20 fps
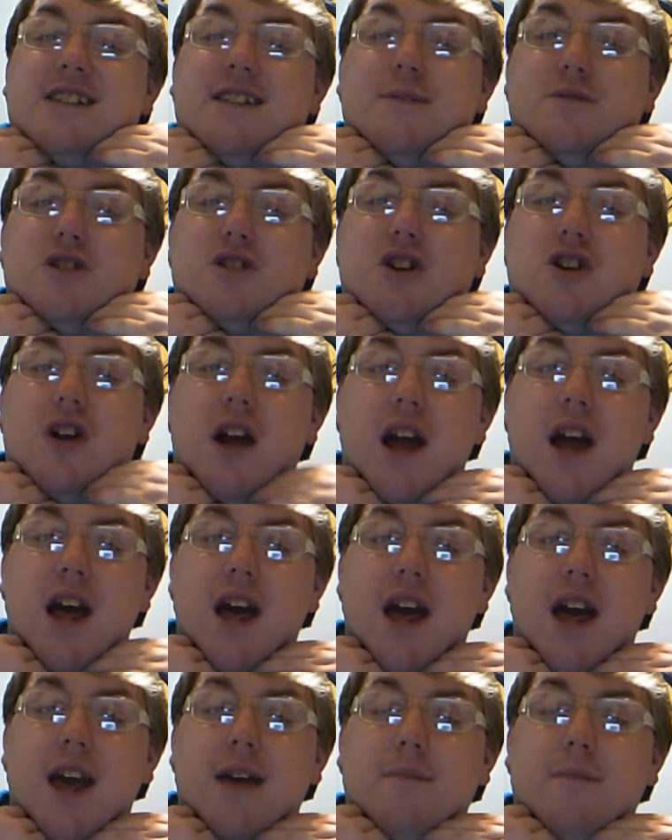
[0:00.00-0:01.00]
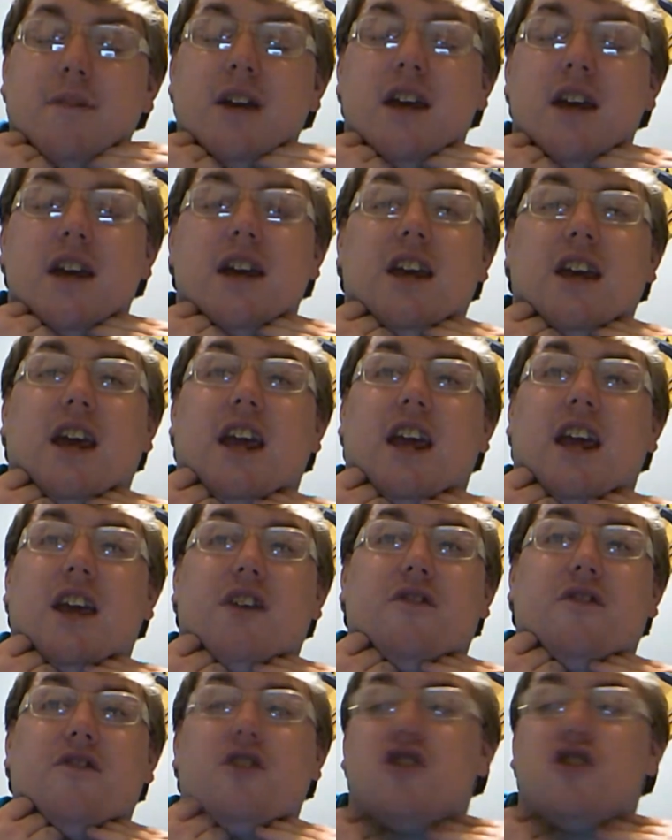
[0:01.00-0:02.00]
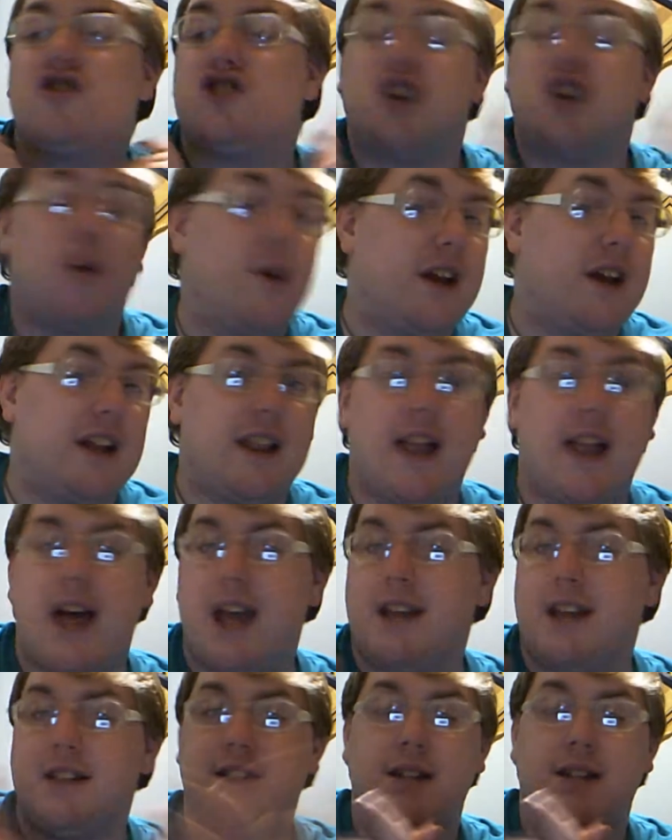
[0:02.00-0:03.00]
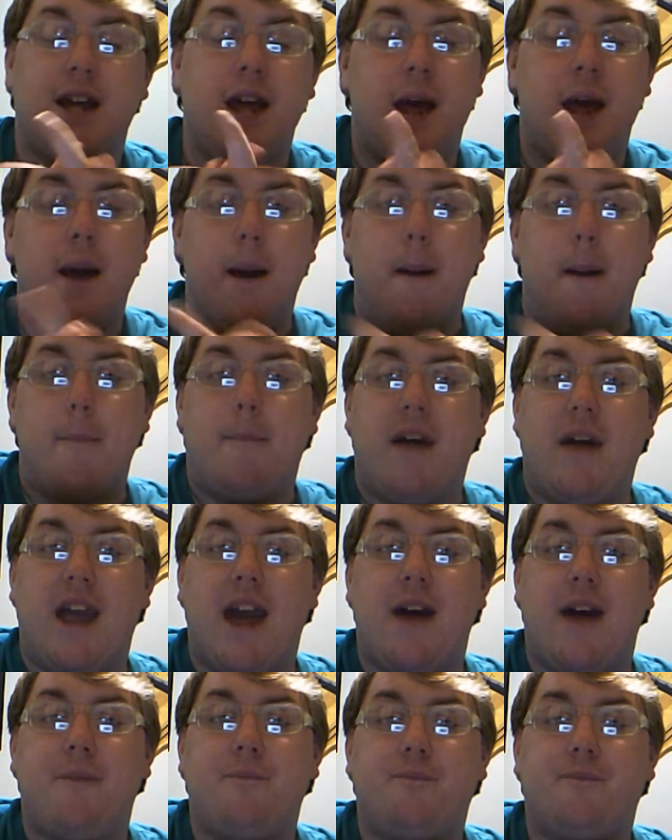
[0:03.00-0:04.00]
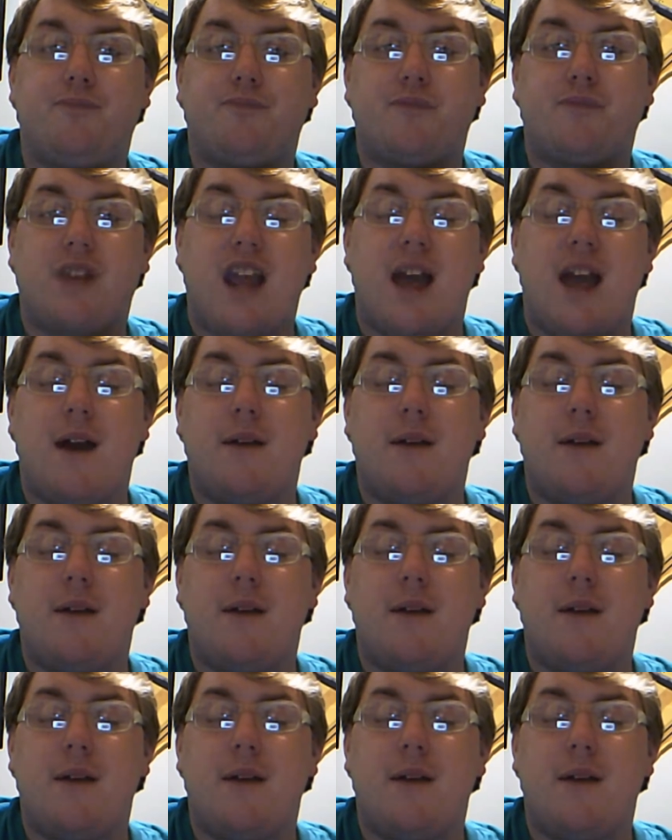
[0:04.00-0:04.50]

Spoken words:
And if you're new, hit that subscribe if you're so inclined.